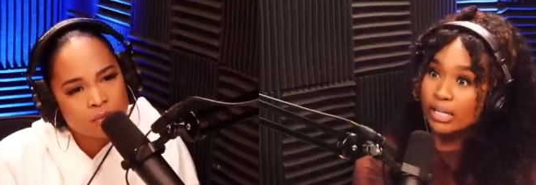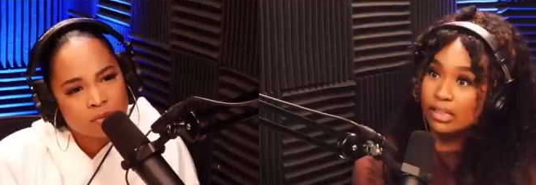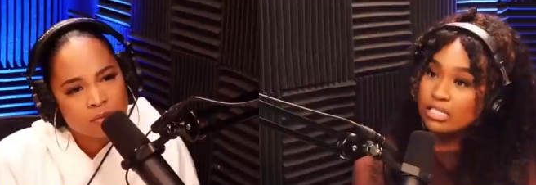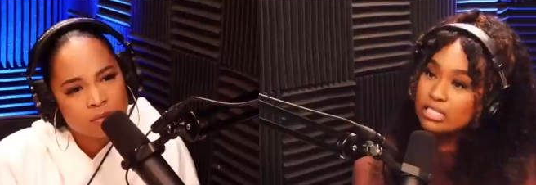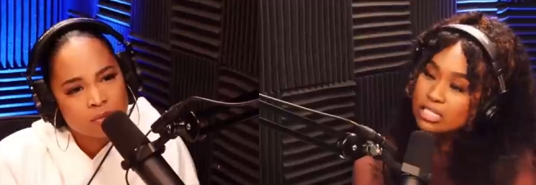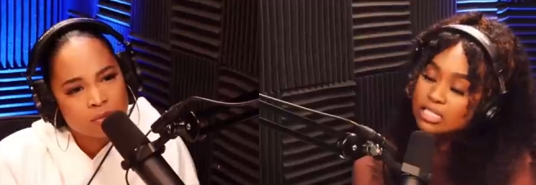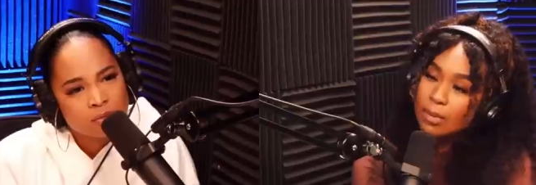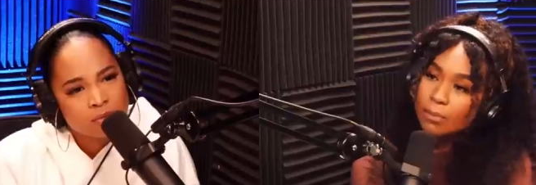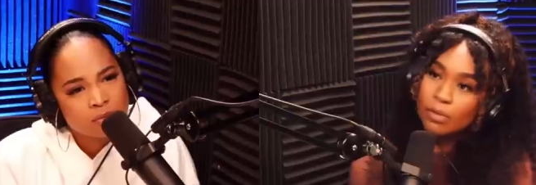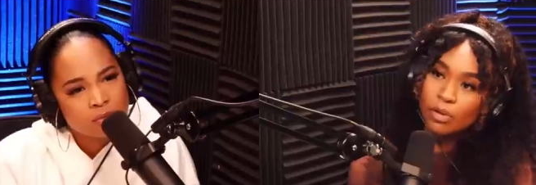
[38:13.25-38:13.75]
Speaker 1: Like,
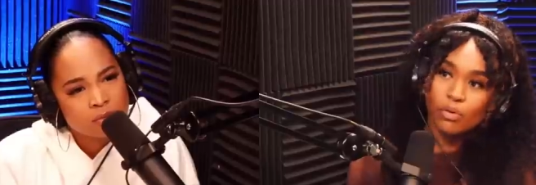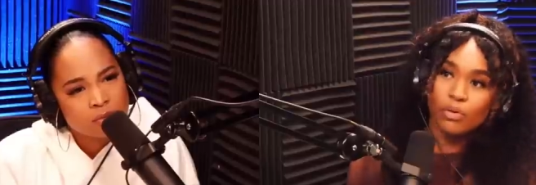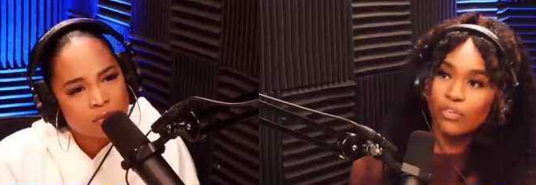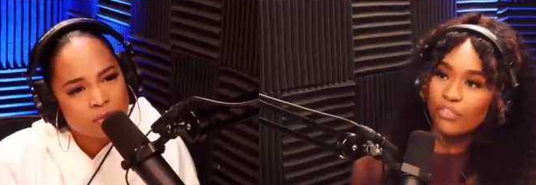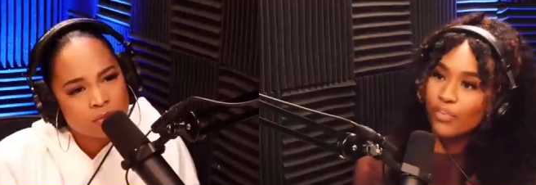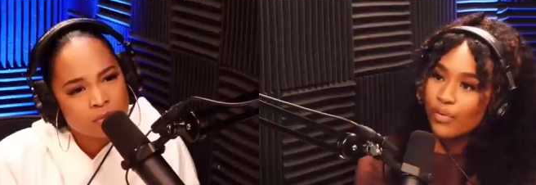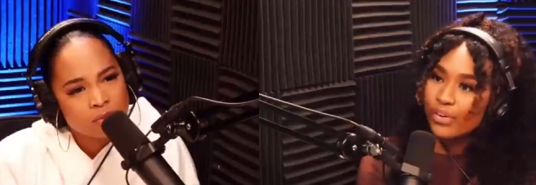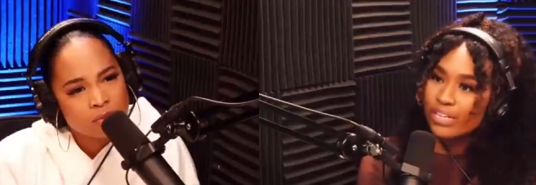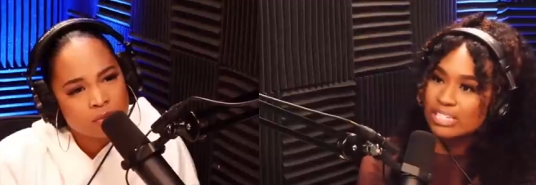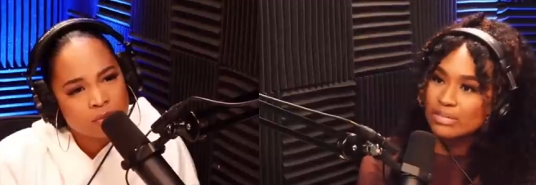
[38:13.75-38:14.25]
this is a
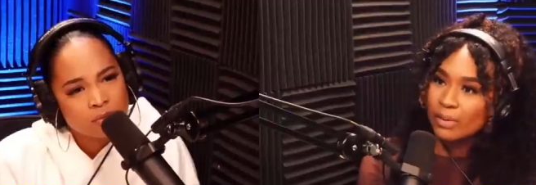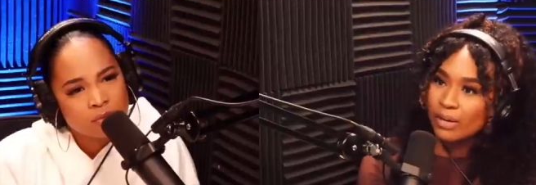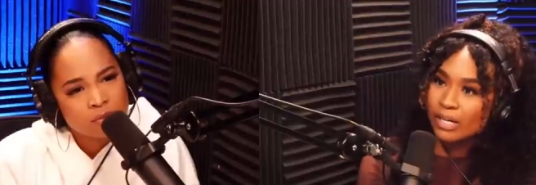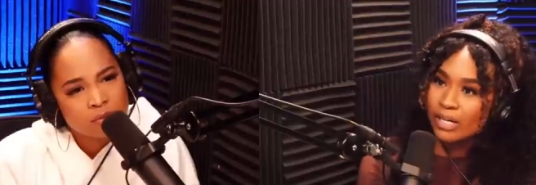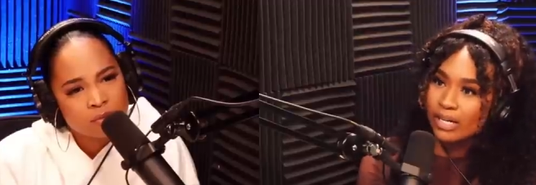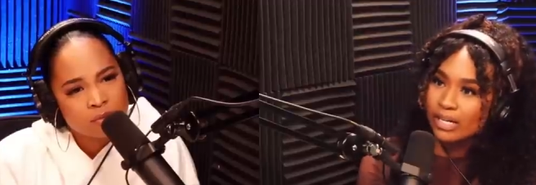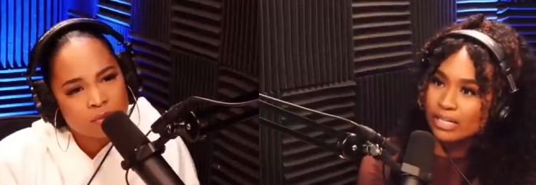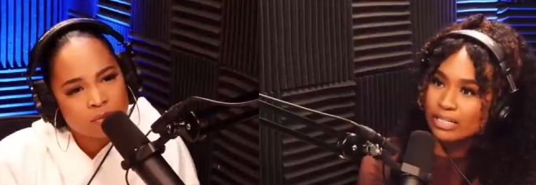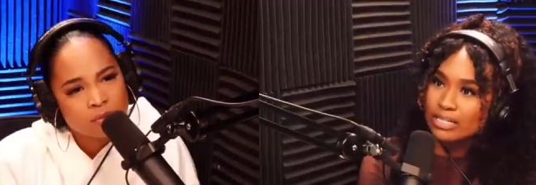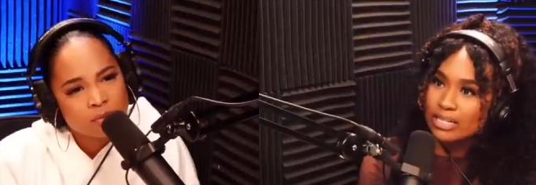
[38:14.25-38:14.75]
beautiful
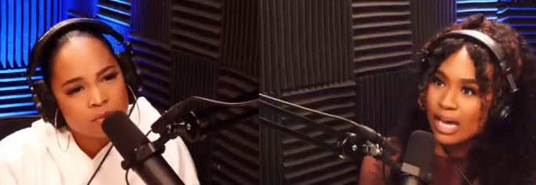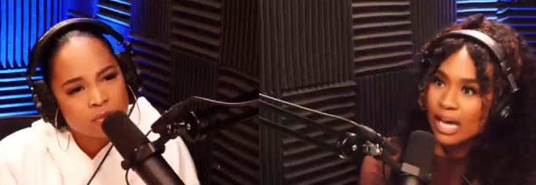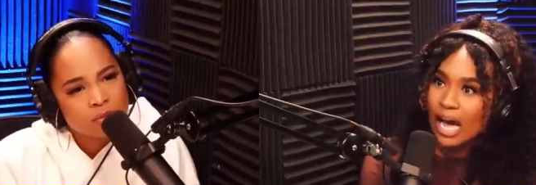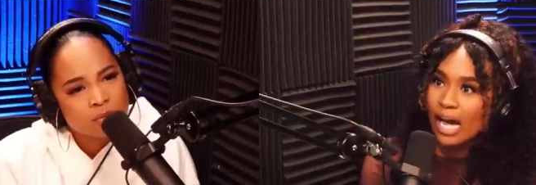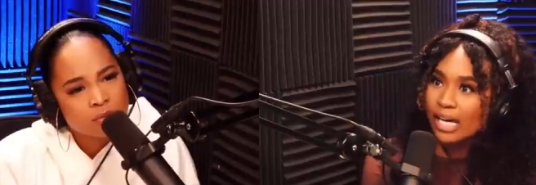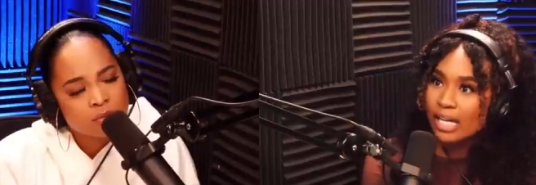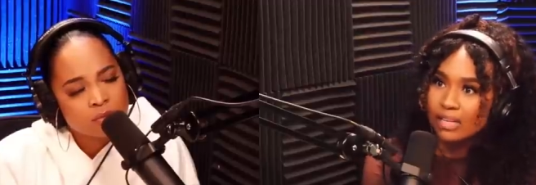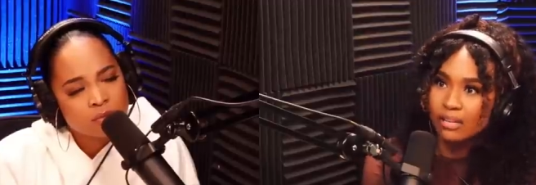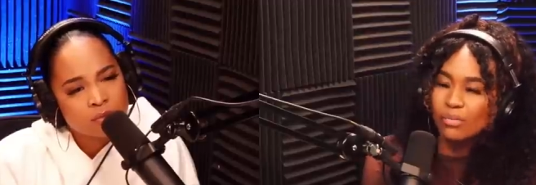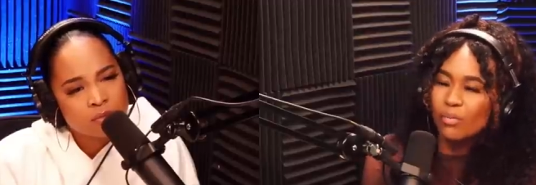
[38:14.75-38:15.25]
experience. Like,
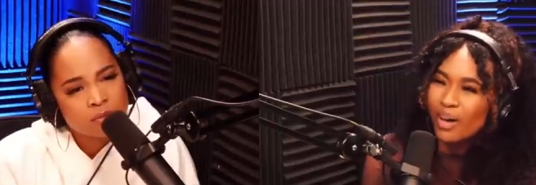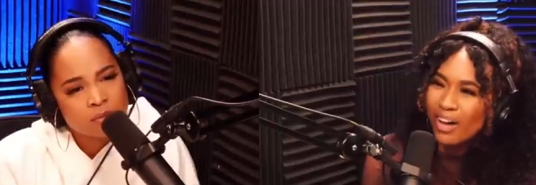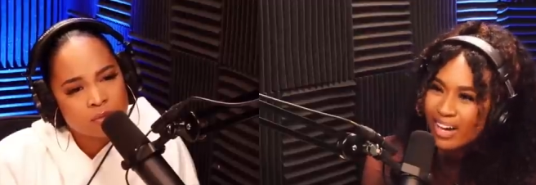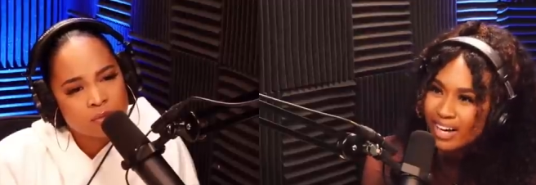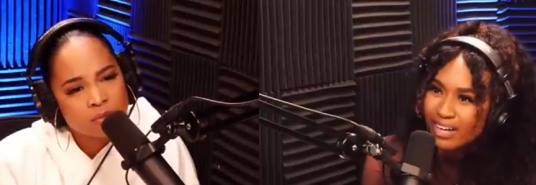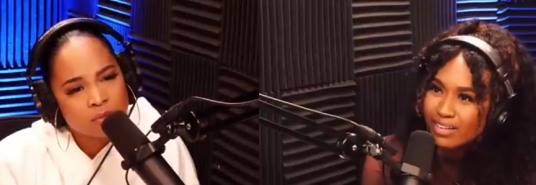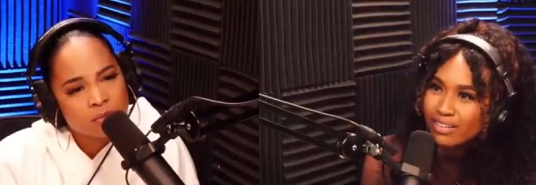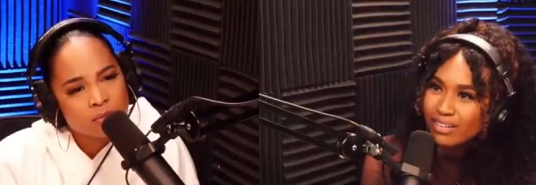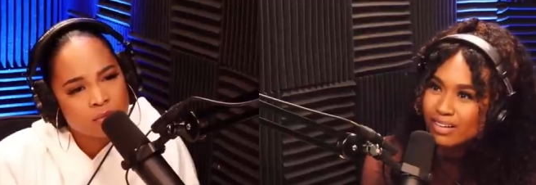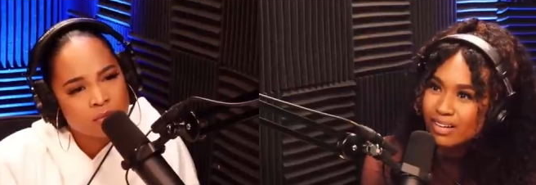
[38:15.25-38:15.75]
I get mm.
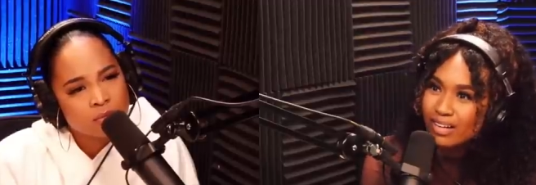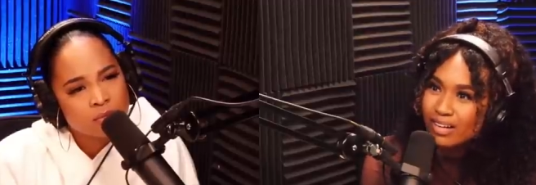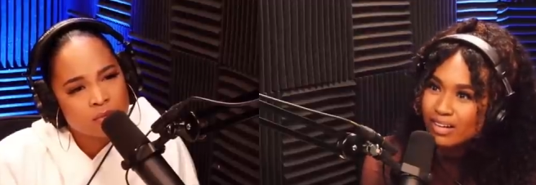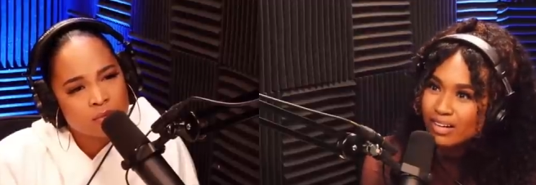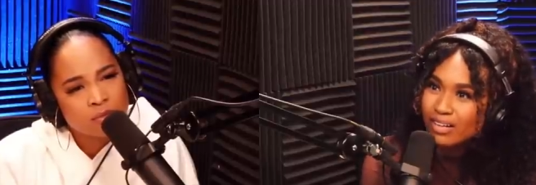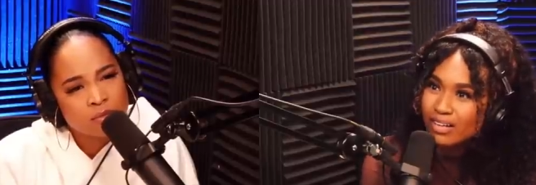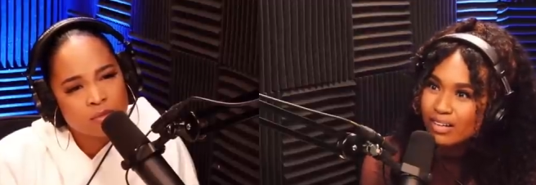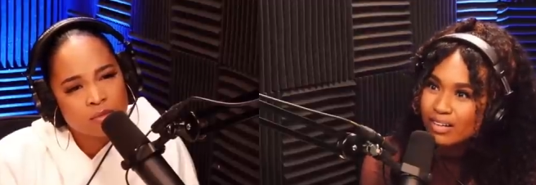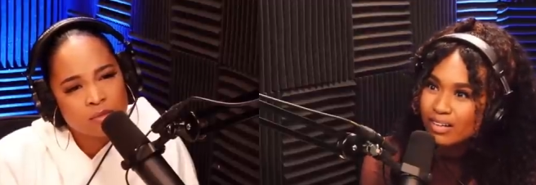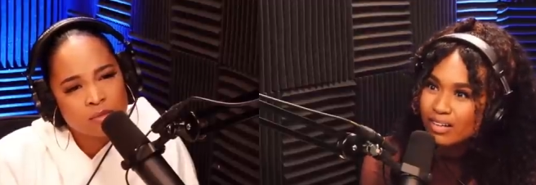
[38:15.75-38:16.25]
what?
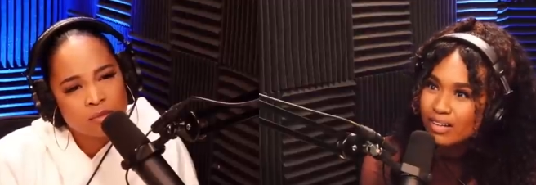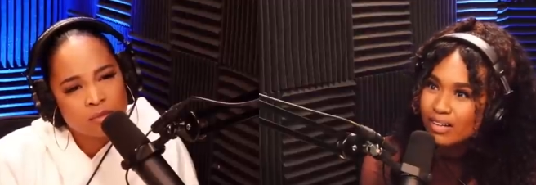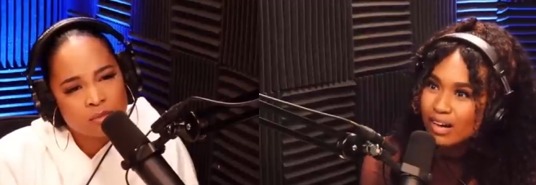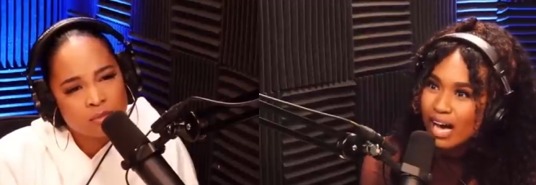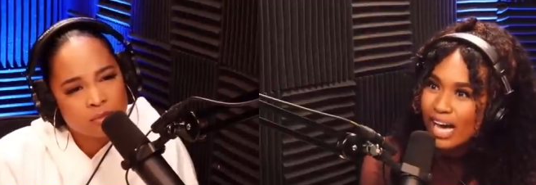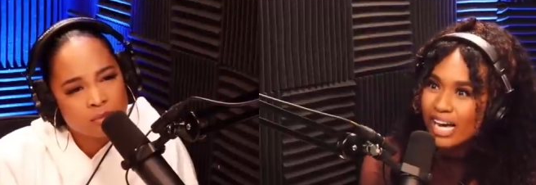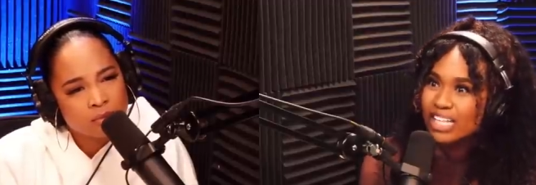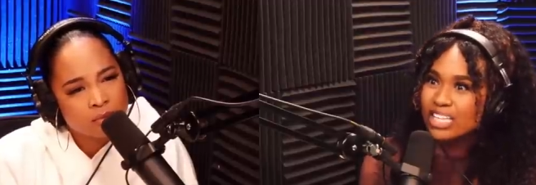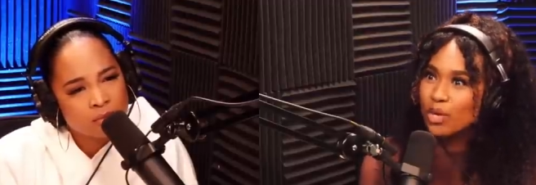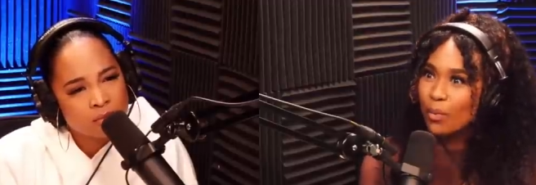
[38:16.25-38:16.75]

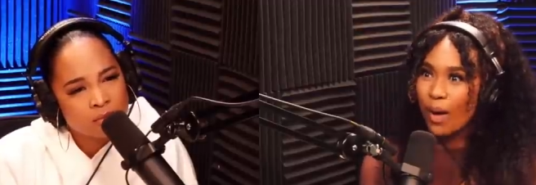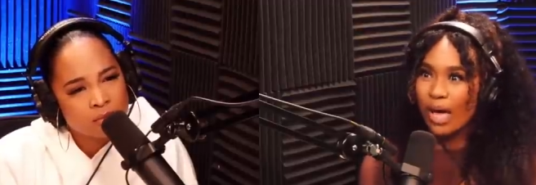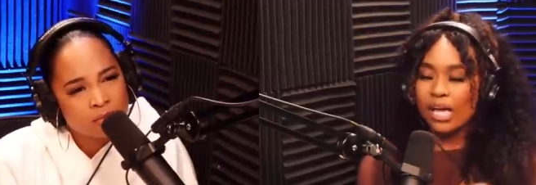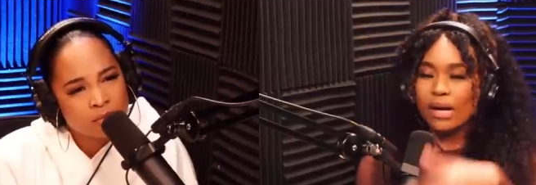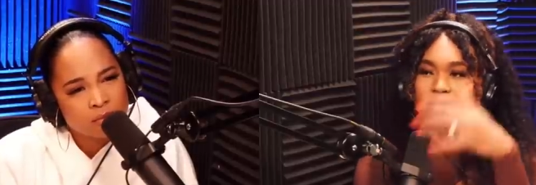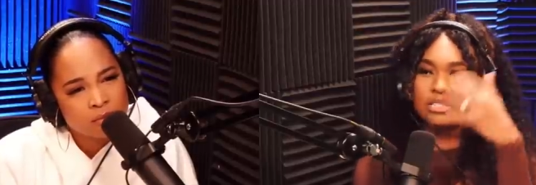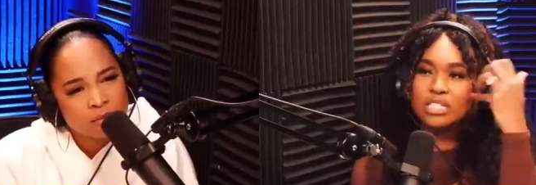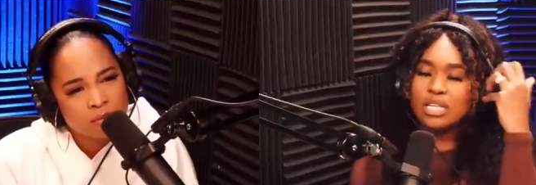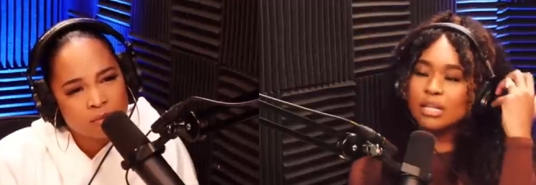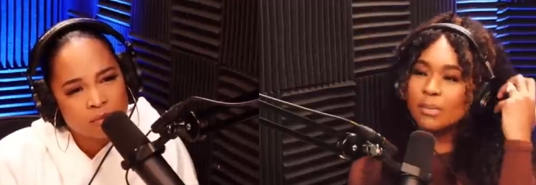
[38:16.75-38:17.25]
Mm. I get to
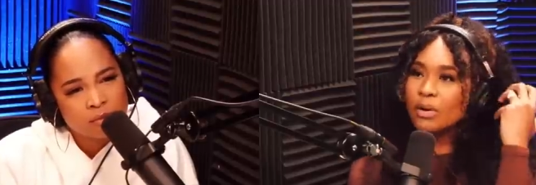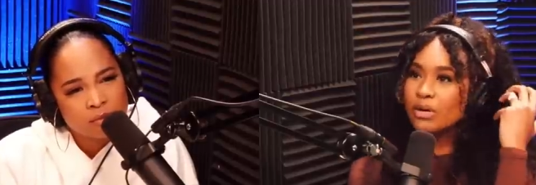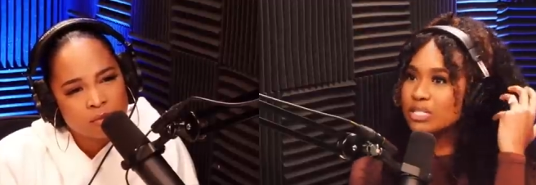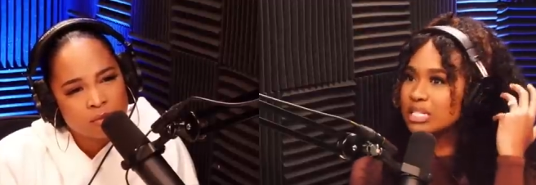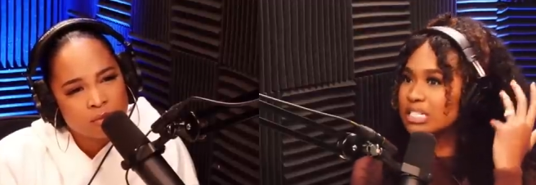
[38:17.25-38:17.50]
wake up to the most